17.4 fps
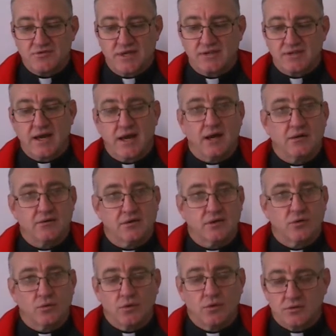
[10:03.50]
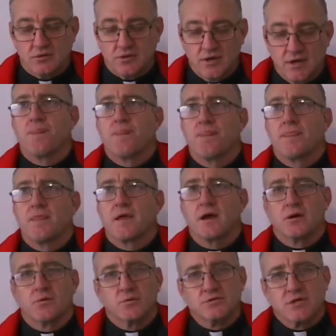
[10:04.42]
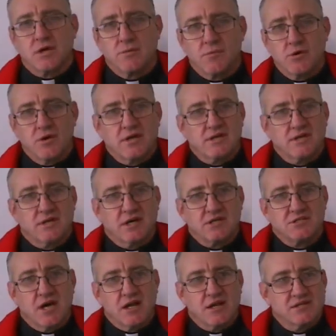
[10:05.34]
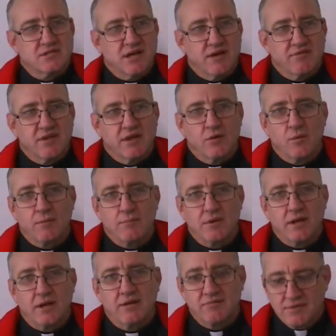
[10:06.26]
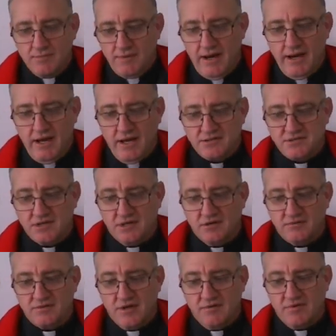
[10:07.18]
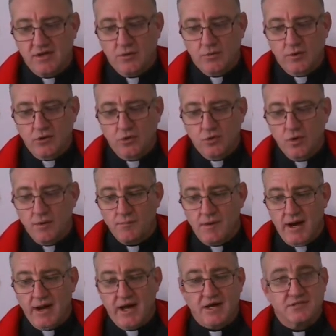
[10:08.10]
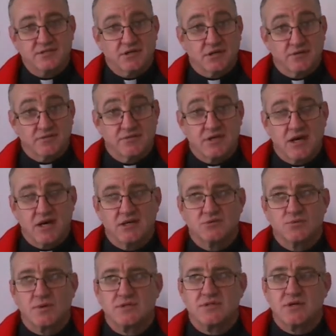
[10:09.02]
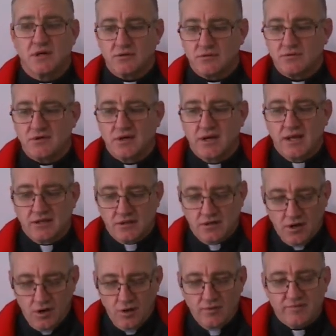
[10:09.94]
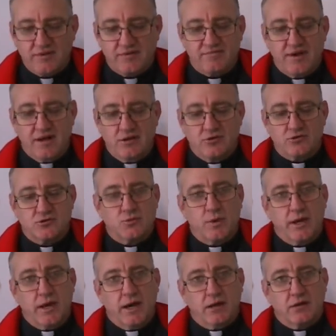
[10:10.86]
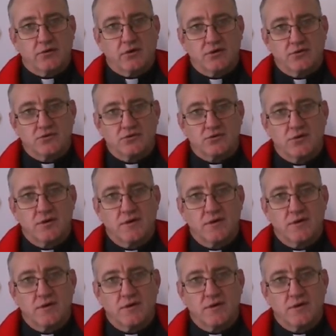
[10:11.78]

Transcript: that they held in the world. It was a community that challenged everything we believed about ourselves, everything we knew about ourselves, as we struggled to let go of the values we held onto